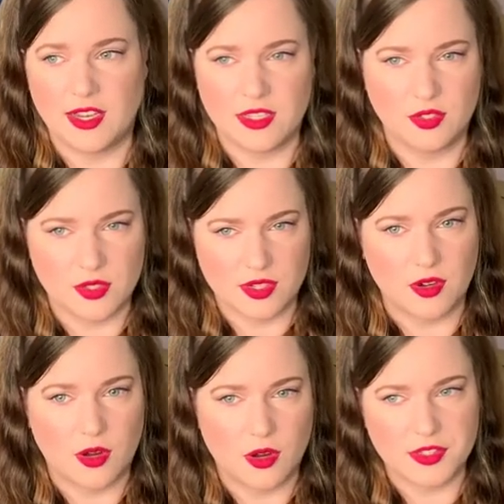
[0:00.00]
I use
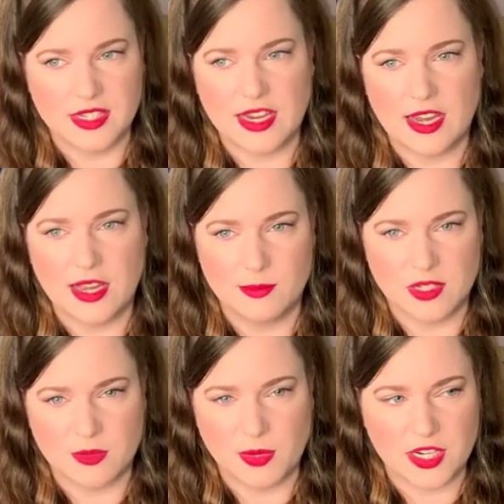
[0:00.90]
it all the time,
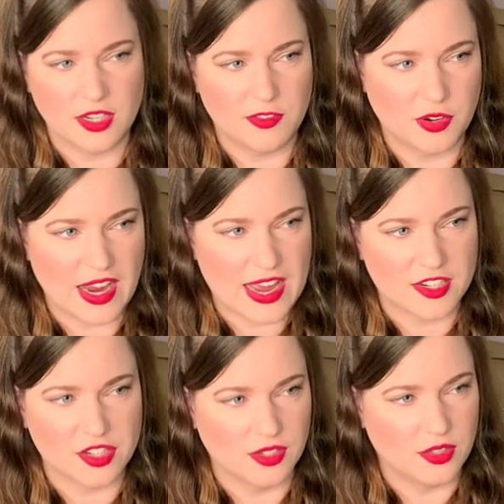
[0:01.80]
especially for
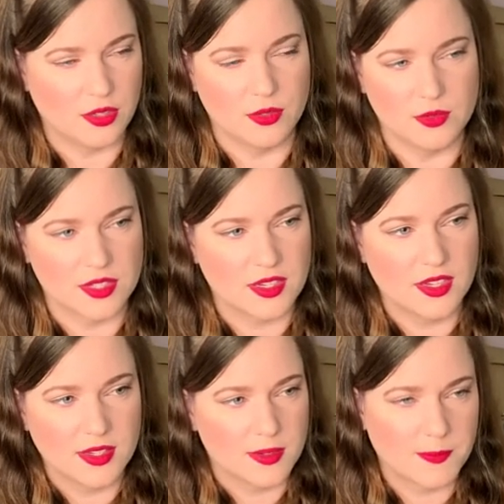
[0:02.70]
action cues.
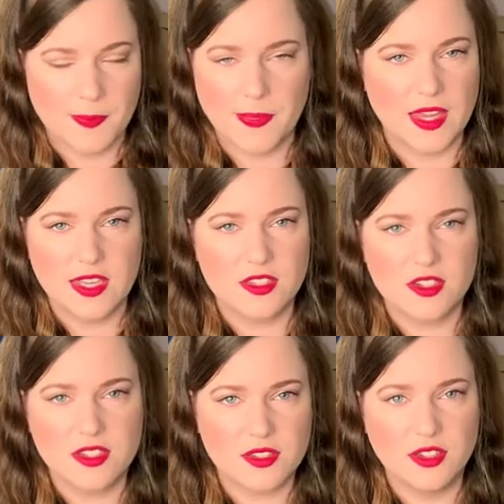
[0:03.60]
It's
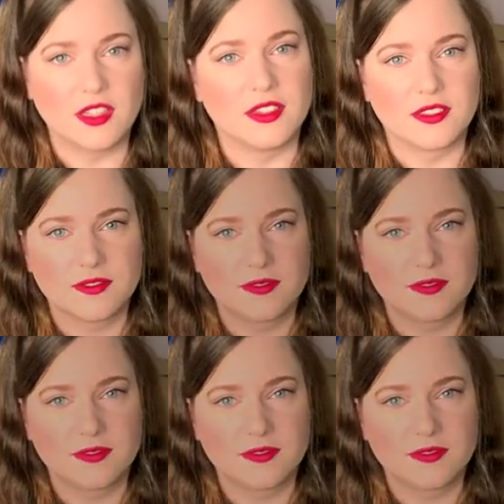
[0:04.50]
just good.